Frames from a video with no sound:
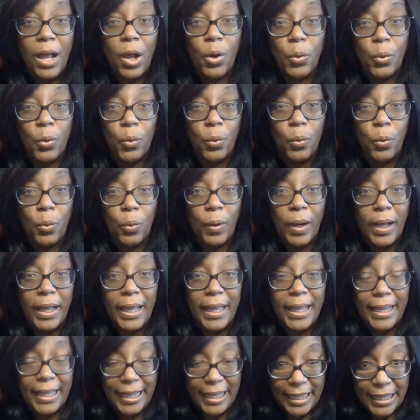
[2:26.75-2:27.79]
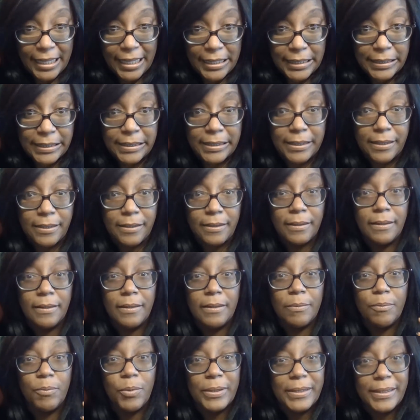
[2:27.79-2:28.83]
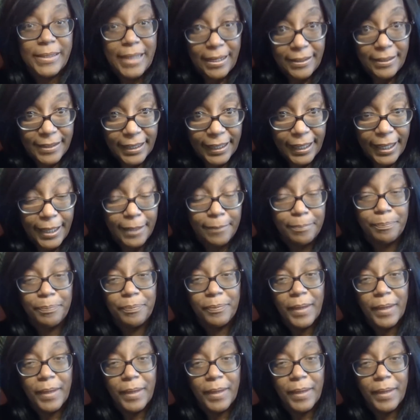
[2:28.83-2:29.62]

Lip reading: who is presenting it.